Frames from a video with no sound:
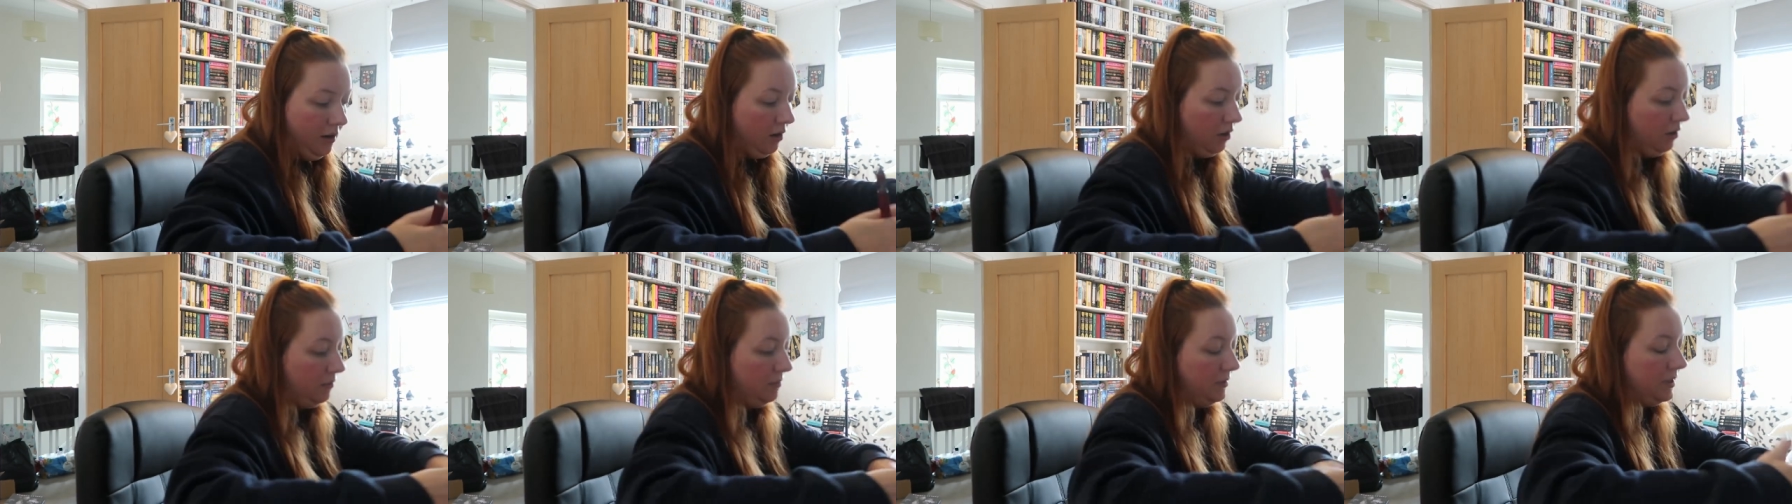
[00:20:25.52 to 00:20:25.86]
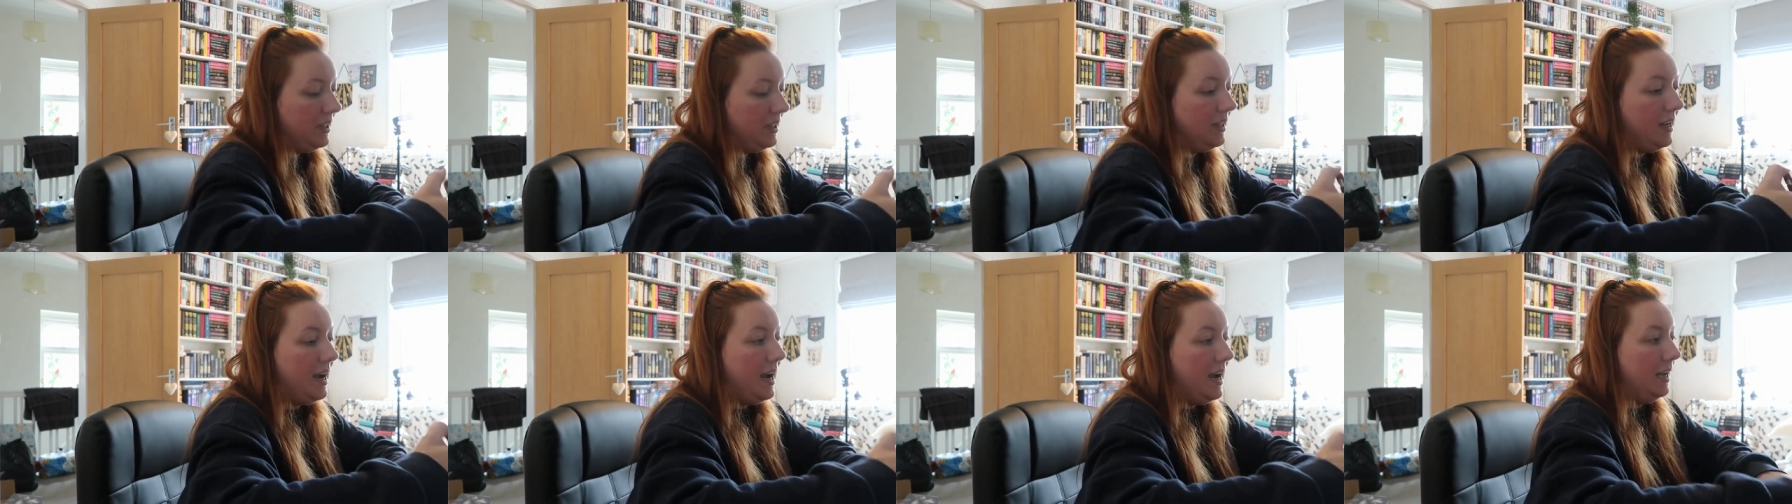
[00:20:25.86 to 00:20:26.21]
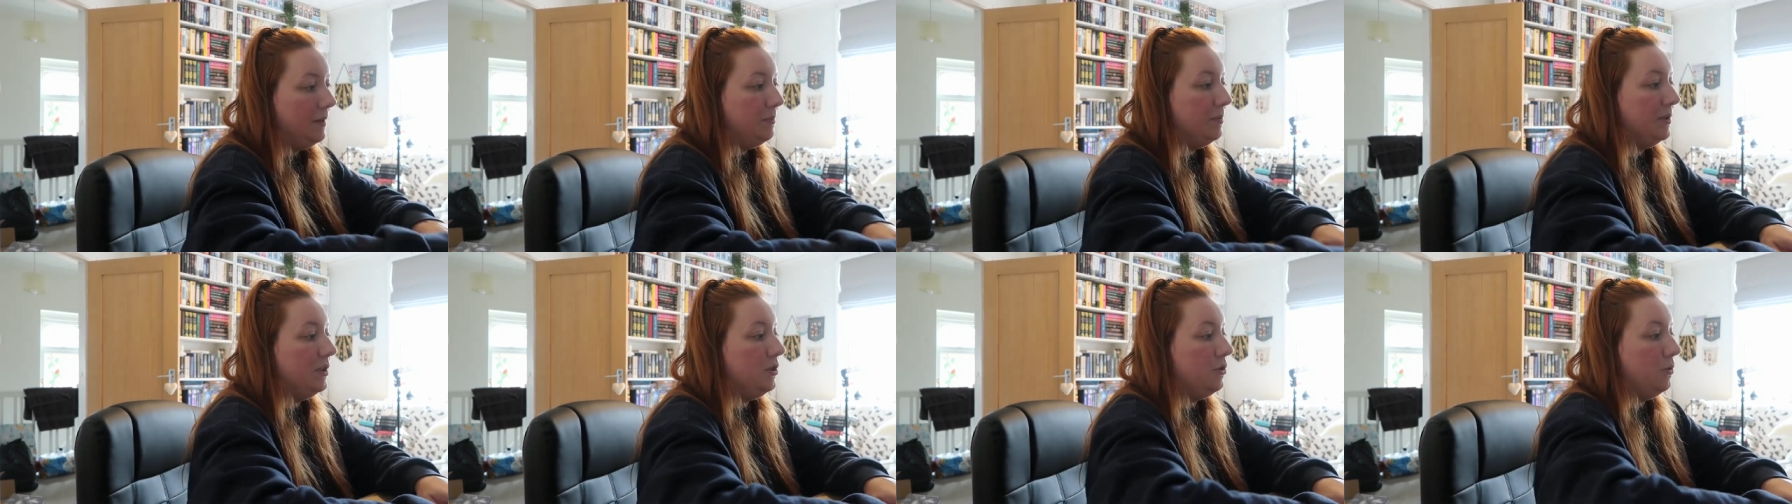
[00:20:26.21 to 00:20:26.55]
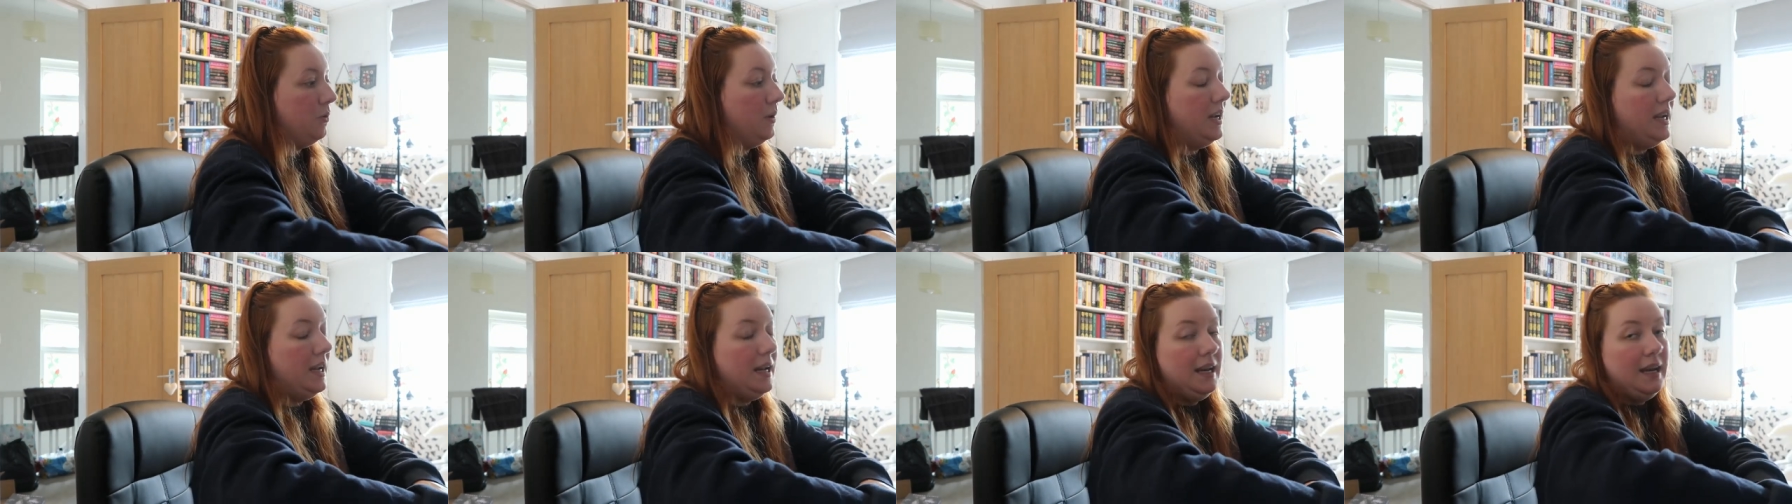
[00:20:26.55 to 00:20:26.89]
ummed and
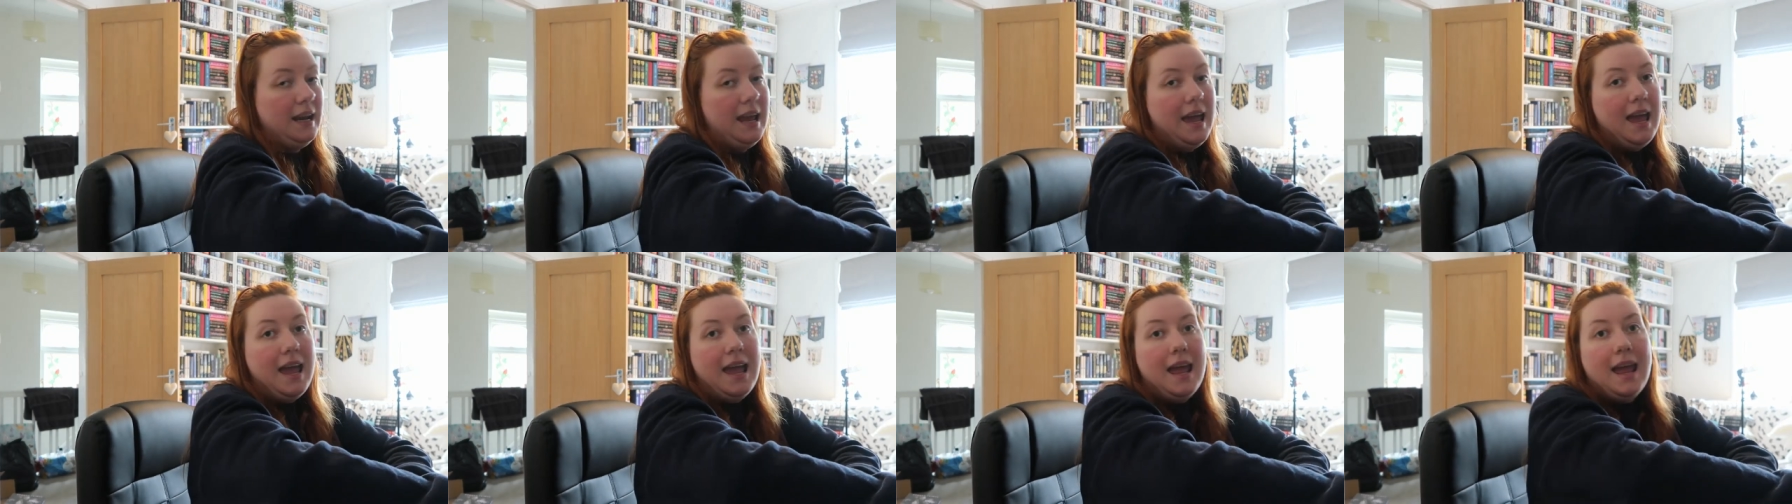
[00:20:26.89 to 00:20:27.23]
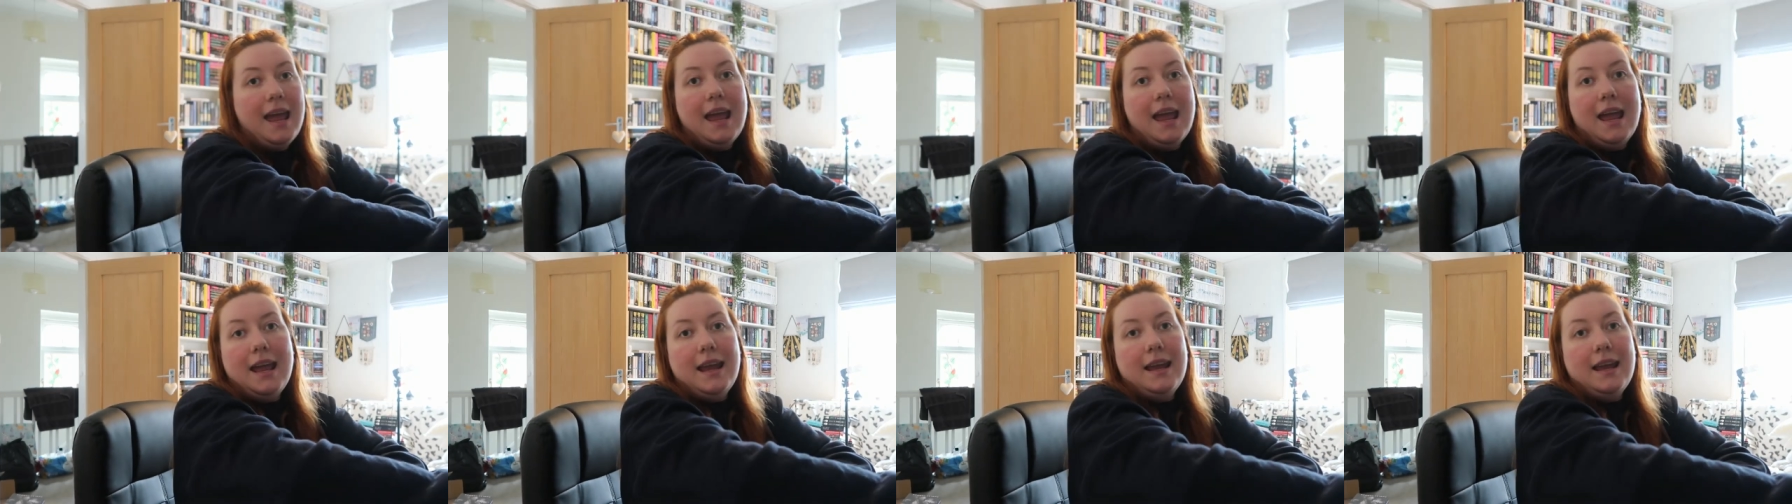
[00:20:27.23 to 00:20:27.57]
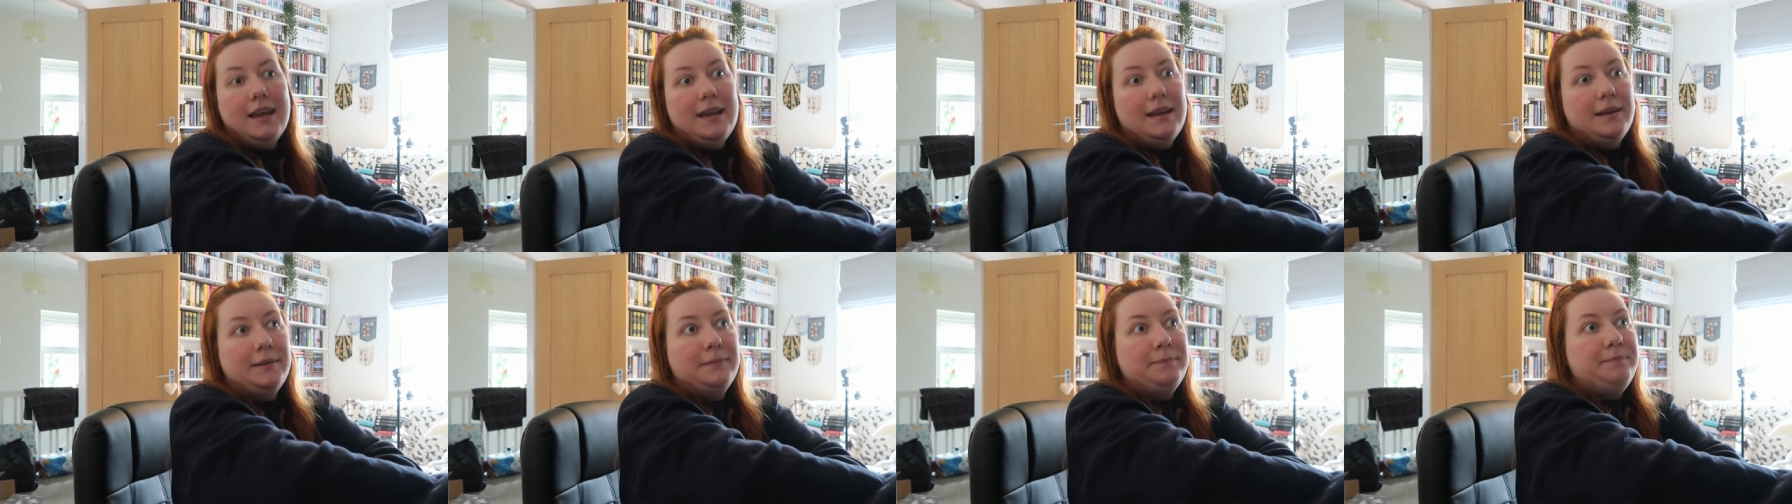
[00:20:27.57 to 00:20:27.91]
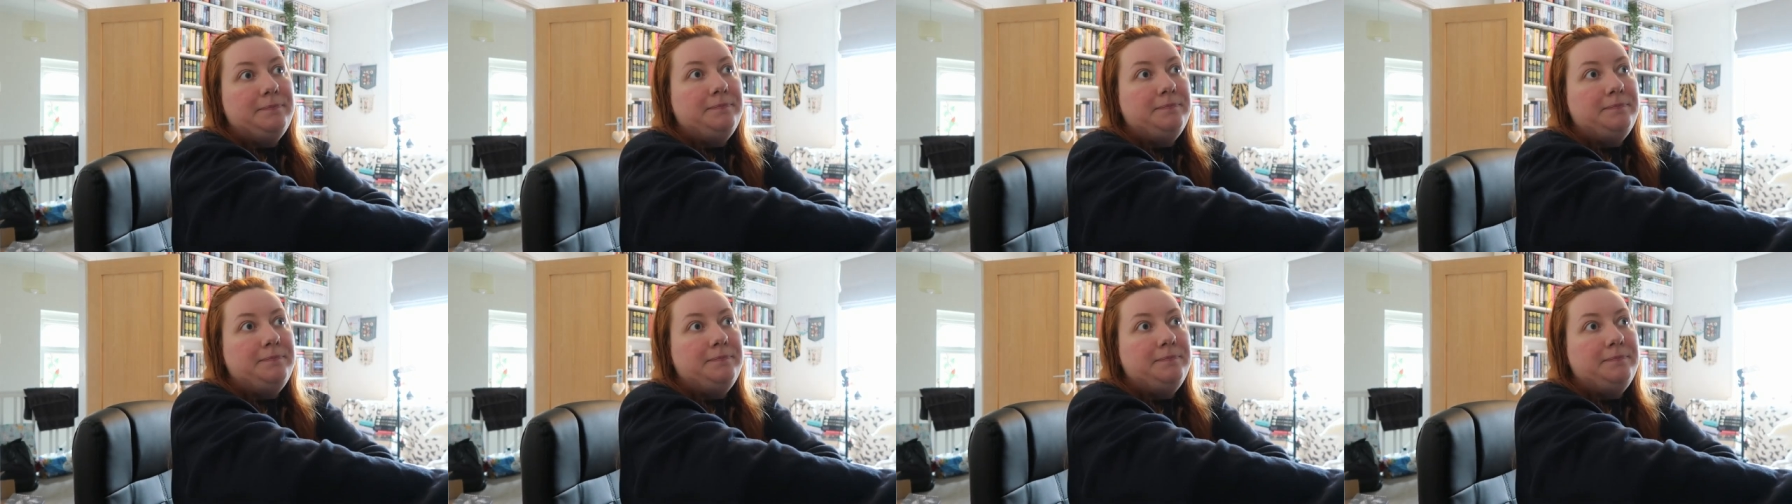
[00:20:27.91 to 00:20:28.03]
between a